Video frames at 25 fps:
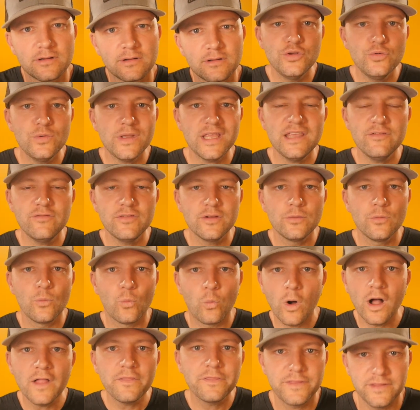Do you
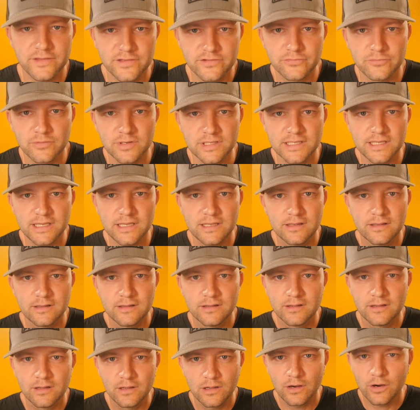even want this
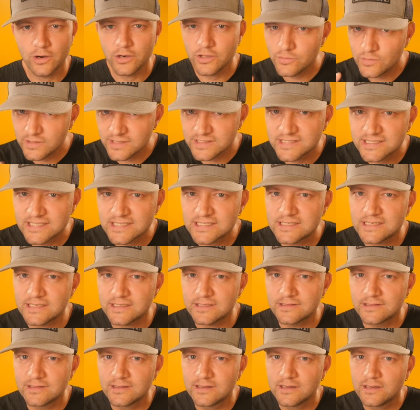really? Are you
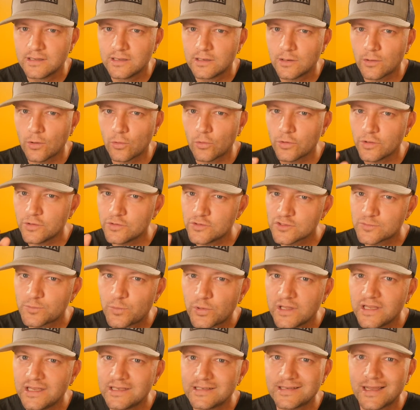consistent? Or are
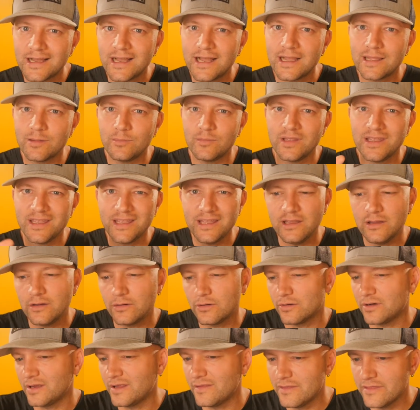you just putting in time
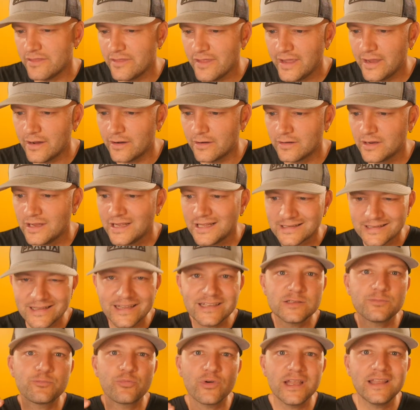here and there?
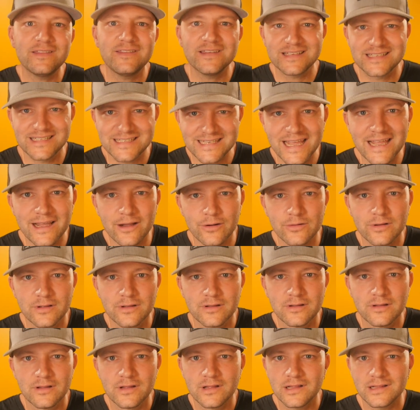Let's break this
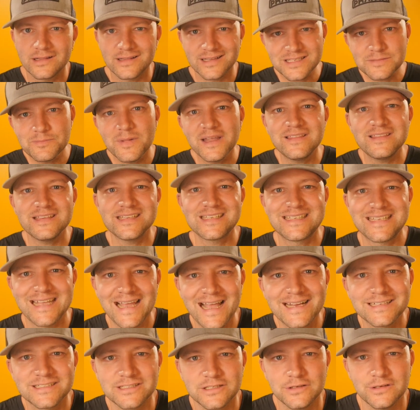down. Let's make
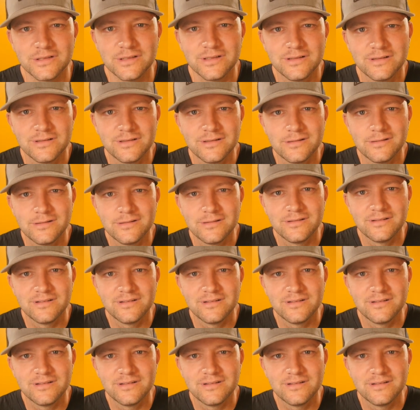this tactical.